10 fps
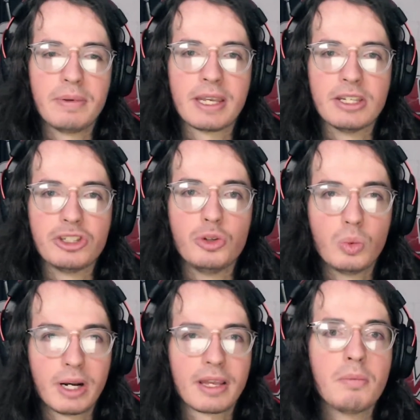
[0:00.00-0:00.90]
because you
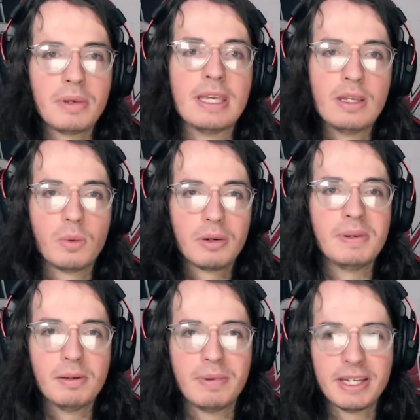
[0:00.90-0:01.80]
want to compete, you want to
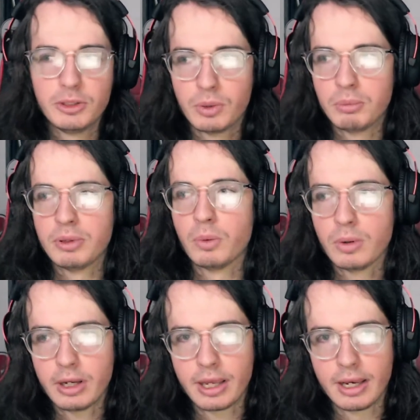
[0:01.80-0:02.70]
be the best, you want to put the
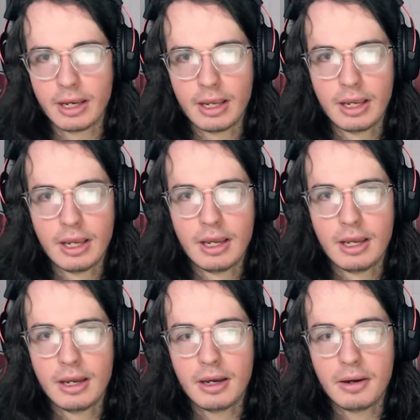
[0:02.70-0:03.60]
work in,
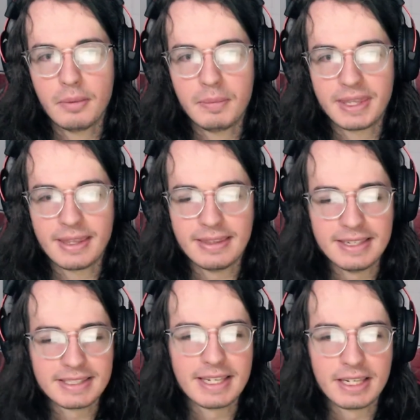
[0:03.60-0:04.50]
but then
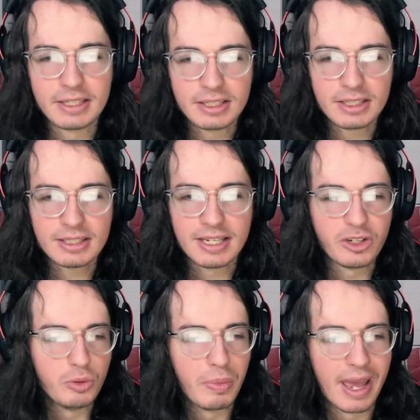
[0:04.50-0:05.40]
these things
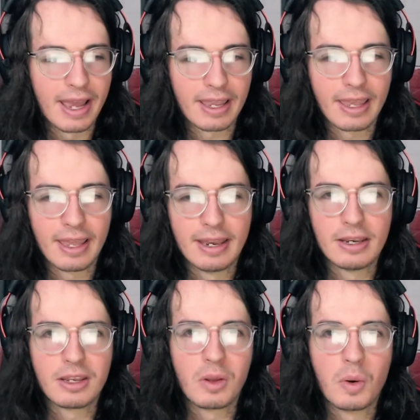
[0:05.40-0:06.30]
set you back and
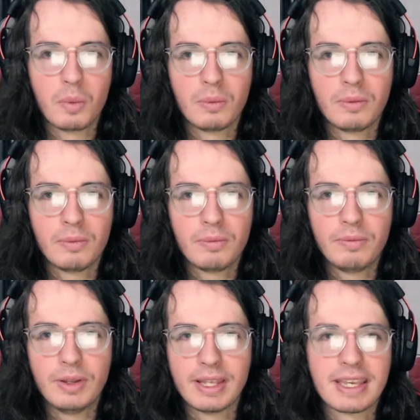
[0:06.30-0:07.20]
you don't
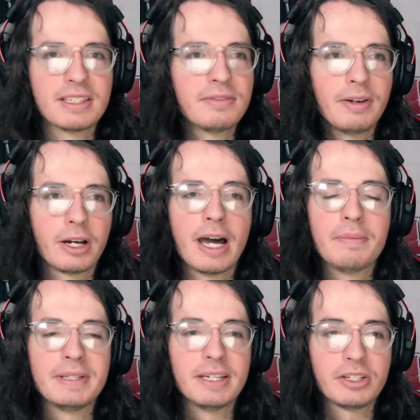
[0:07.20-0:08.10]
feel like it's a fair
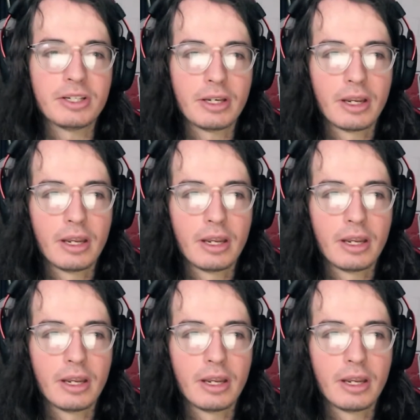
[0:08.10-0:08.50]
competition.